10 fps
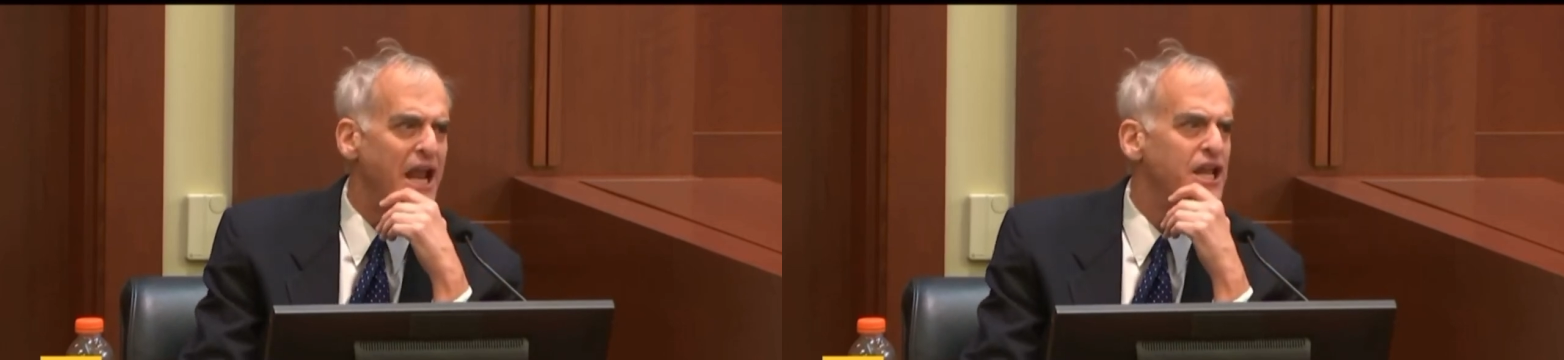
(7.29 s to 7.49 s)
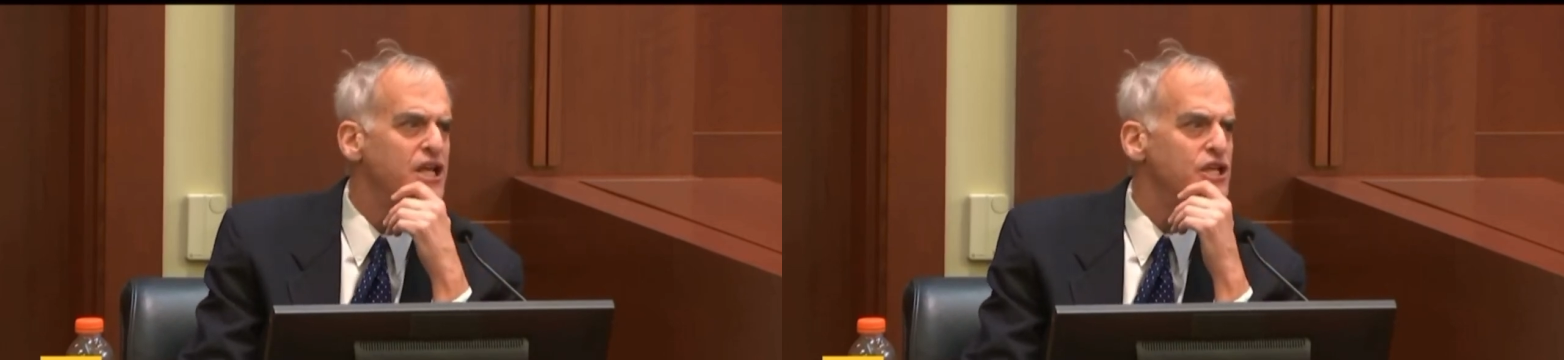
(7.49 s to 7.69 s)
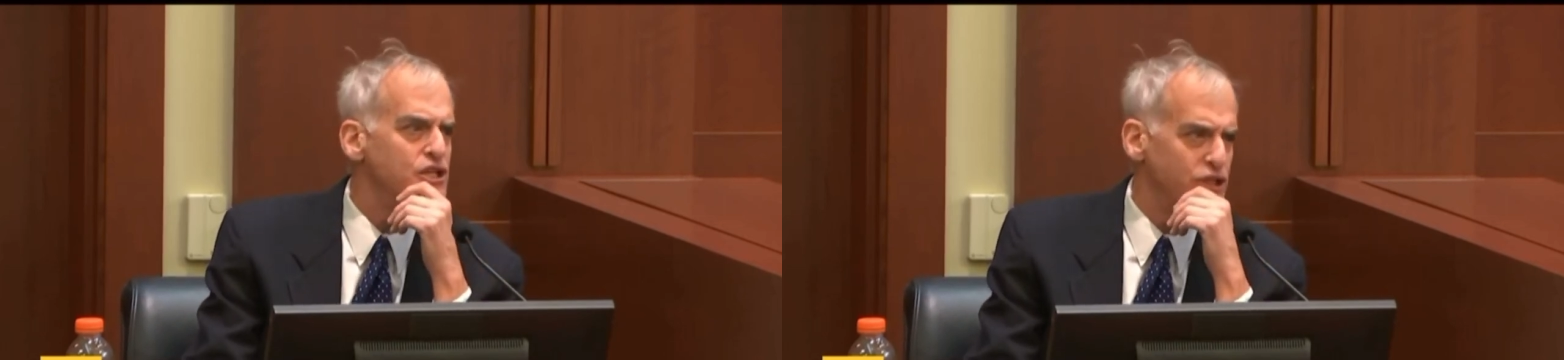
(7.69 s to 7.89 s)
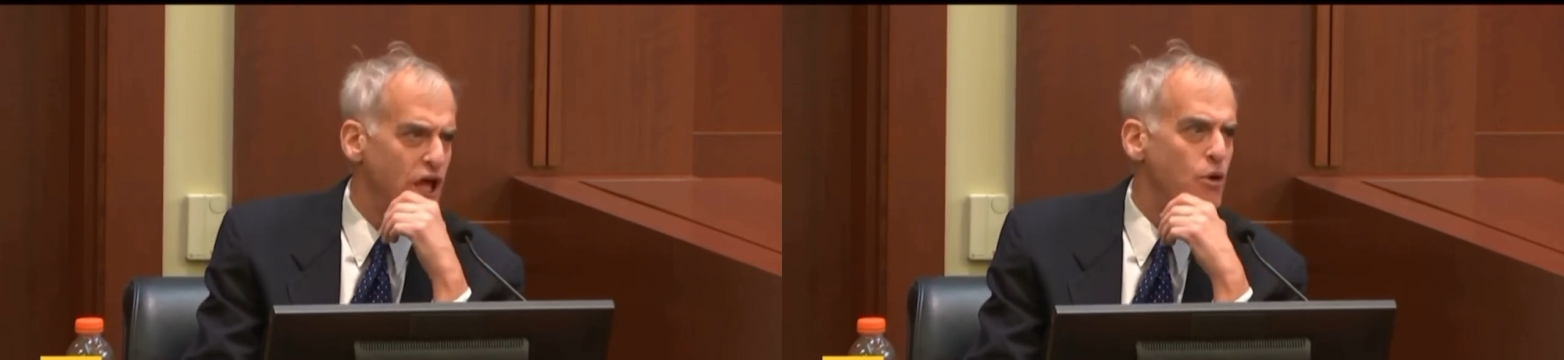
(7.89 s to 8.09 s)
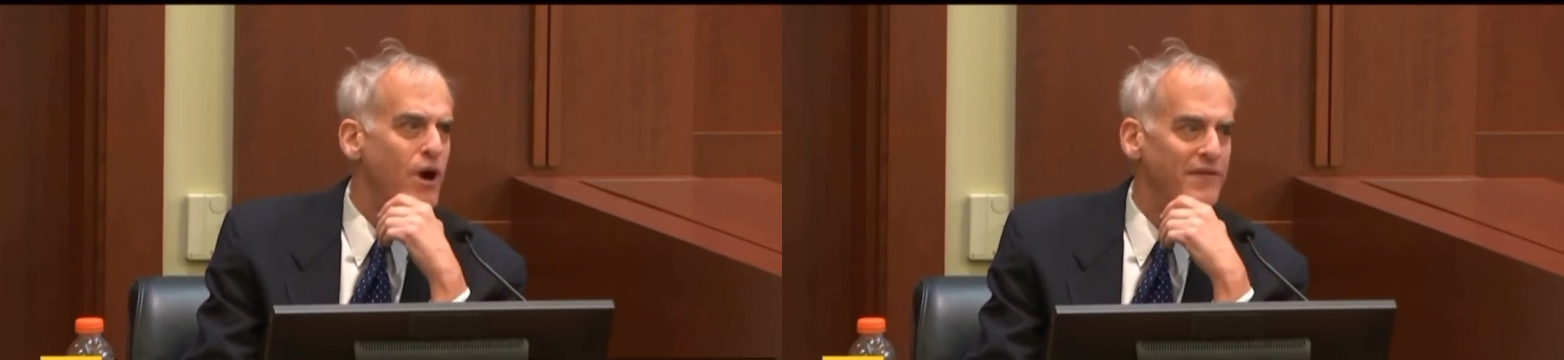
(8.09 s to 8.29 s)
slow.
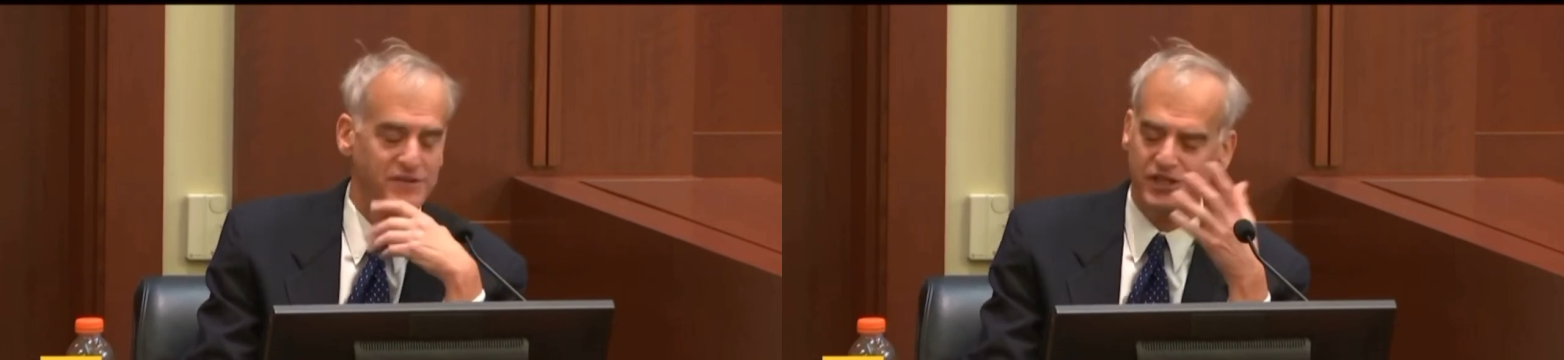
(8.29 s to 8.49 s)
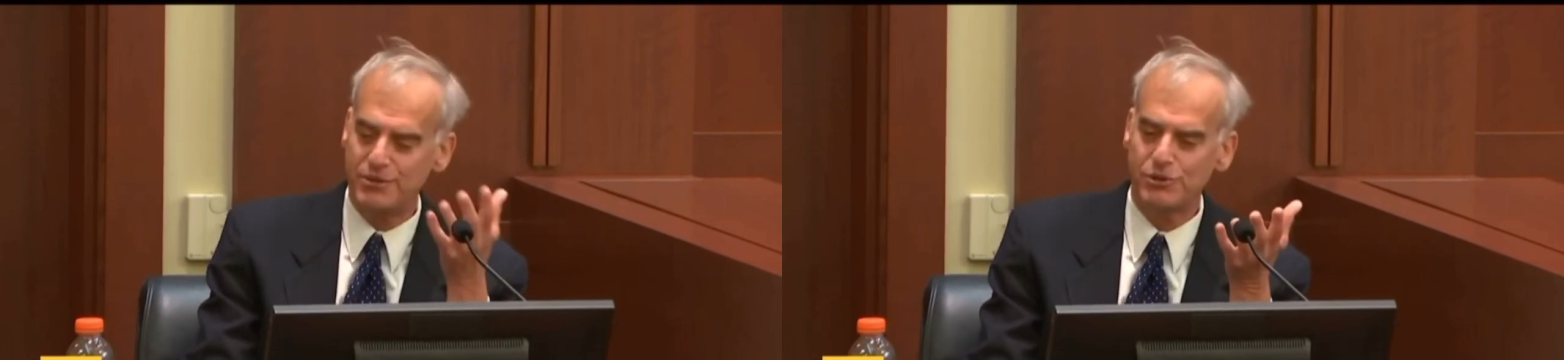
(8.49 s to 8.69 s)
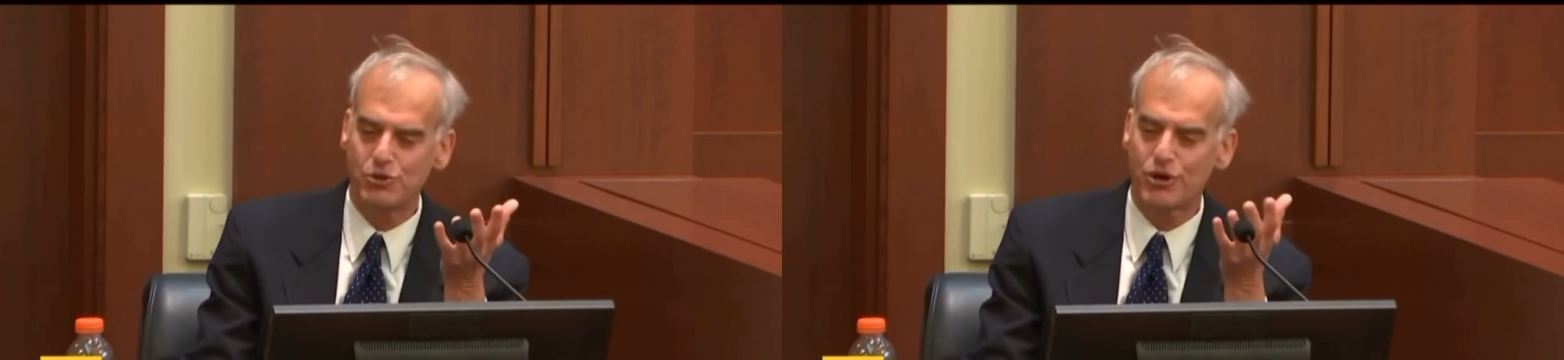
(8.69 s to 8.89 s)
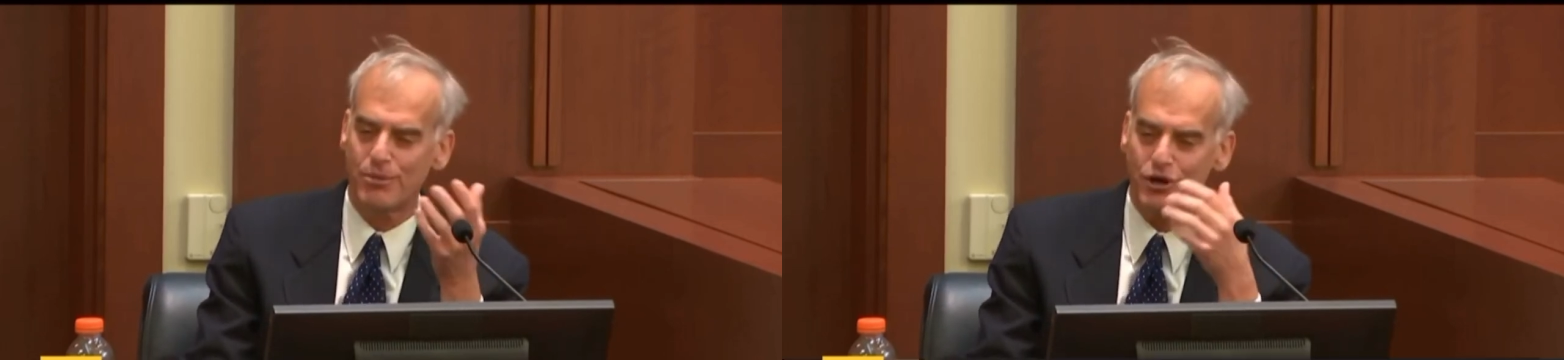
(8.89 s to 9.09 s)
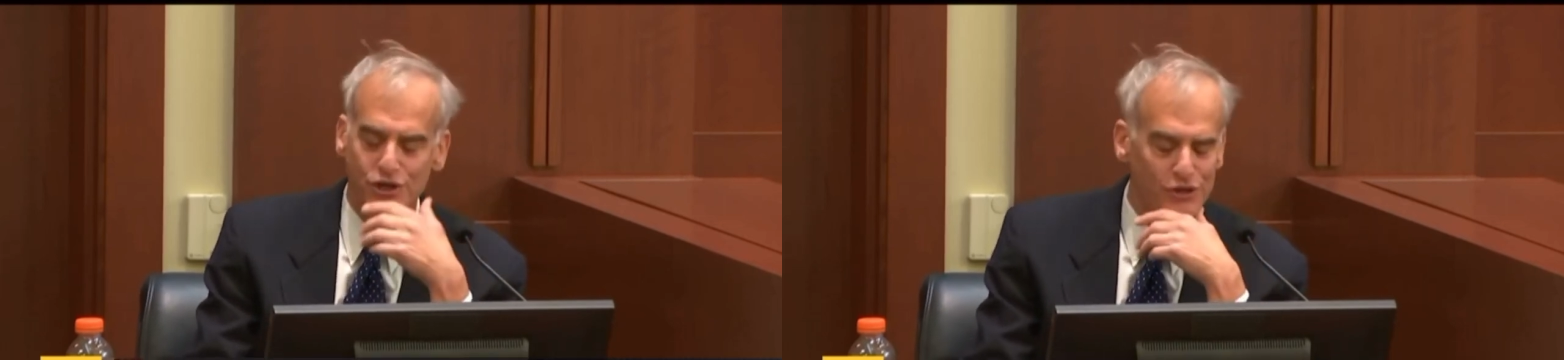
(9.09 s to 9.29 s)
I've seen him do
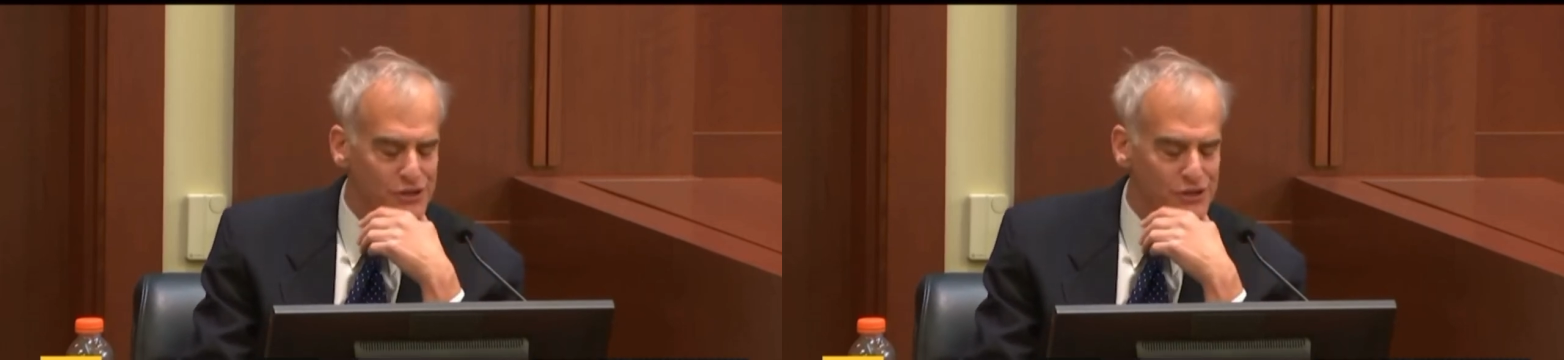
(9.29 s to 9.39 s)
commercials.